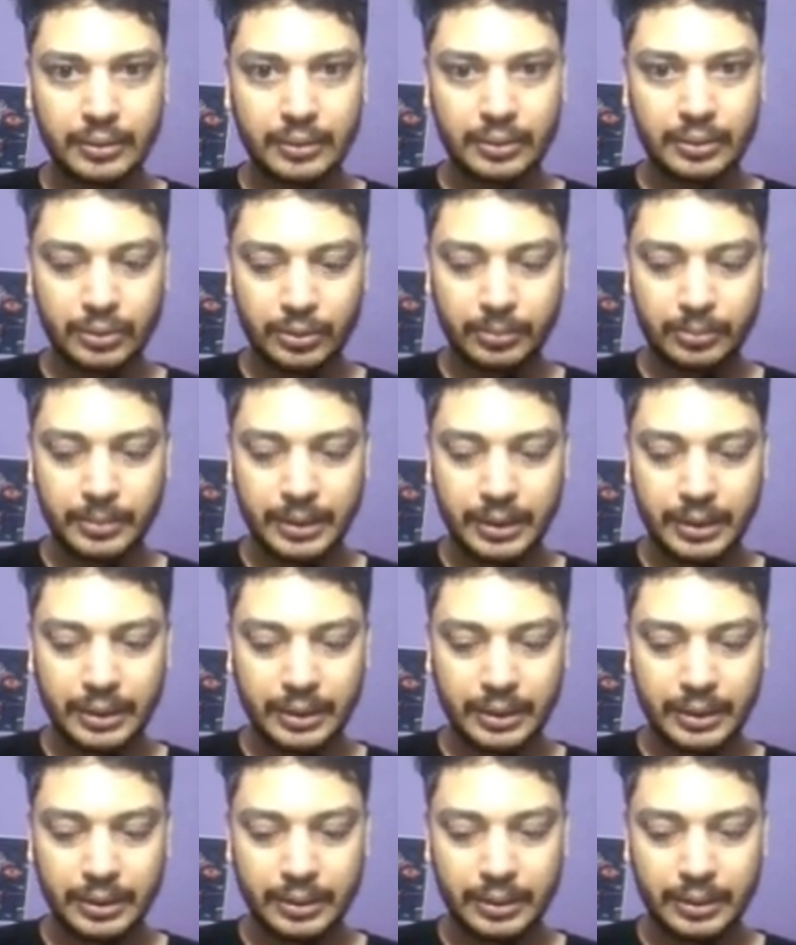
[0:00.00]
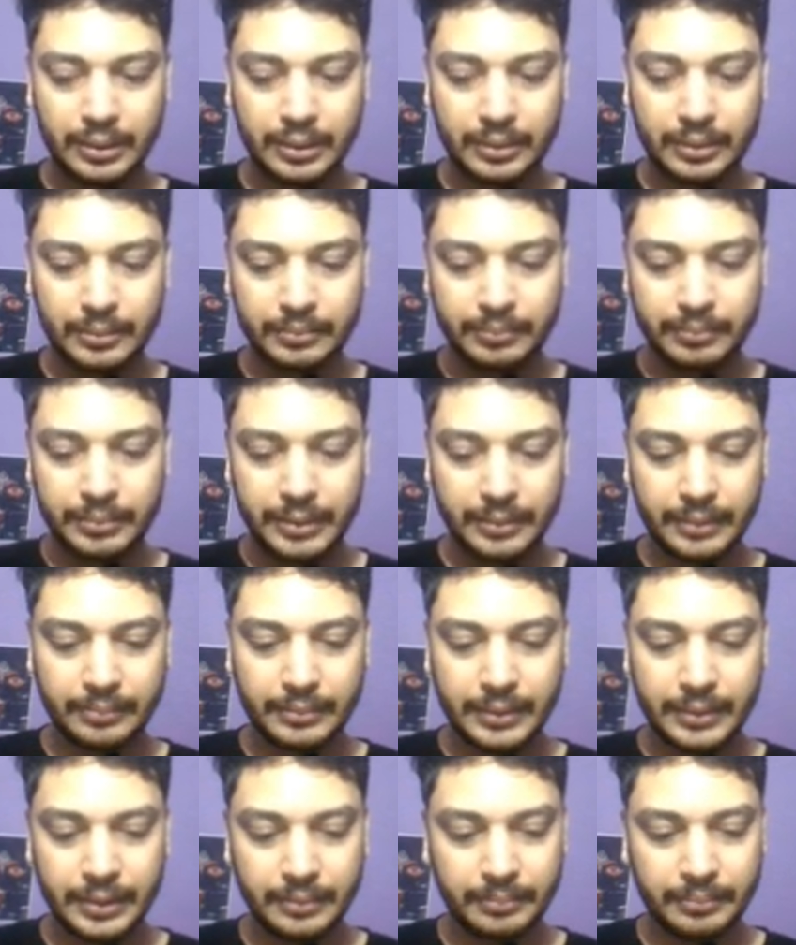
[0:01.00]
to be
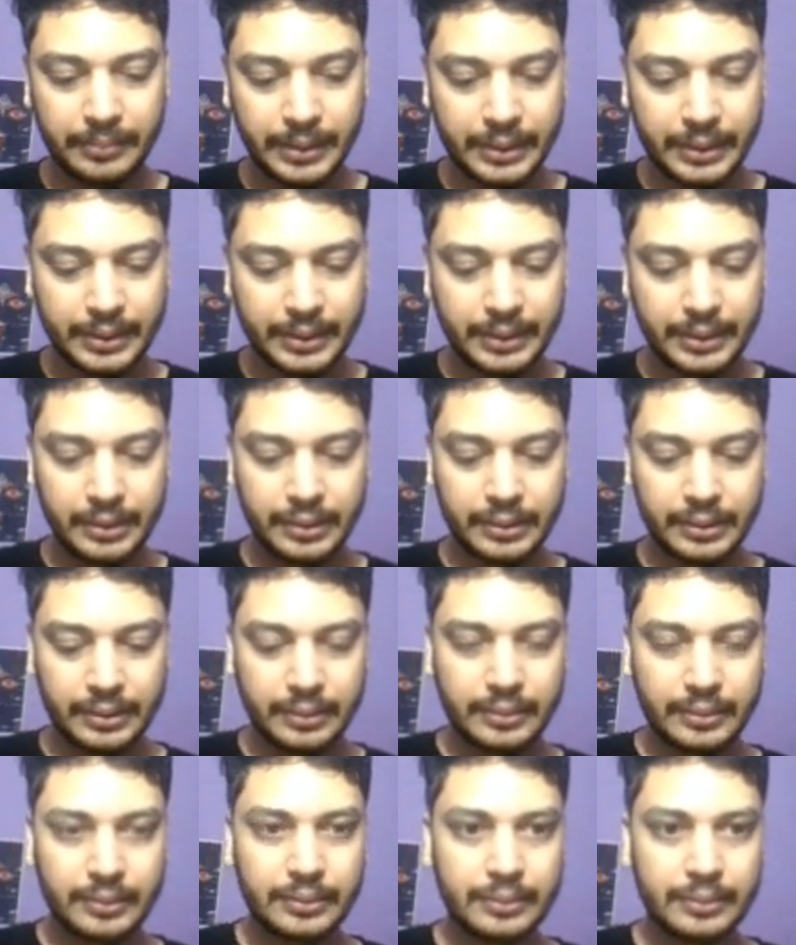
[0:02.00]
15 pixel,